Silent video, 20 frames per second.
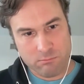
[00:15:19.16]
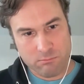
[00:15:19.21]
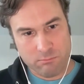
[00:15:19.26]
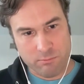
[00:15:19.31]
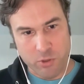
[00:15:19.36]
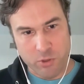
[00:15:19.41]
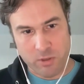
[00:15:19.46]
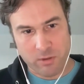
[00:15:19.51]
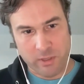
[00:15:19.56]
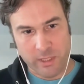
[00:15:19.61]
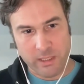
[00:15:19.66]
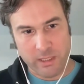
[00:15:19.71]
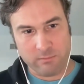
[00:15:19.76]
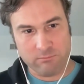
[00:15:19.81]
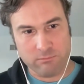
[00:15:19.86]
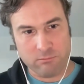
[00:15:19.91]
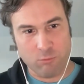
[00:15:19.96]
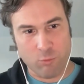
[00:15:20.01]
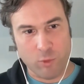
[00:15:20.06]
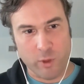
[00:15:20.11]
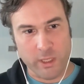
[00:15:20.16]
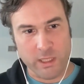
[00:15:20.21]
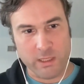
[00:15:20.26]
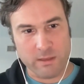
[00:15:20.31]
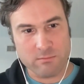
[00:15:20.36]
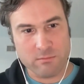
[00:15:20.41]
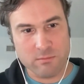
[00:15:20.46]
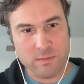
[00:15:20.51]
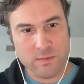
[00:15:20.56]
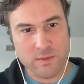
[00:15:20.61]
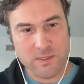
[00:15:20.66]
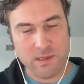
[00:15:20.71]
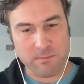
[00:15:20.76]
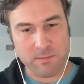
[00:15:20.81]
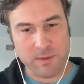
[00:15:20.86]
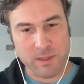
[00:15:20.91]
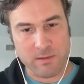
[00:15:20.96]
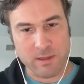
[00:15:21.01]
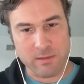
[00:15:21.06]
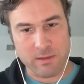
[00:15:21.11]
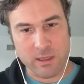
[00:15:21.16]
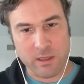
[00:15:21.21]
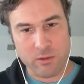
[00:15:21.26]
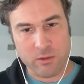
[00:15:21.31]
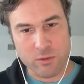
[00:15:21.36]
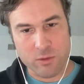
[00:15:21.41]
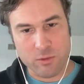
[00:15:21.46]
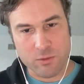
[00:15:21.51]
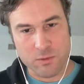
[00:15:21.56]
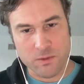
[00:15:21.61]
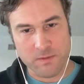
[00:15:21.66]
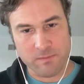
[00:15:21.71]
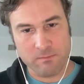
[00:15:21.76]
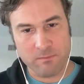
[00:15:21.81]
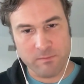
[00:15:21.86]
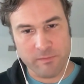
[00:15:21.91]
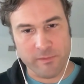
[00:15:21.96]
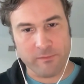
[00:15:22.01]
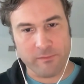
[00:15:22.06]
Berkeley wanted something that they could use for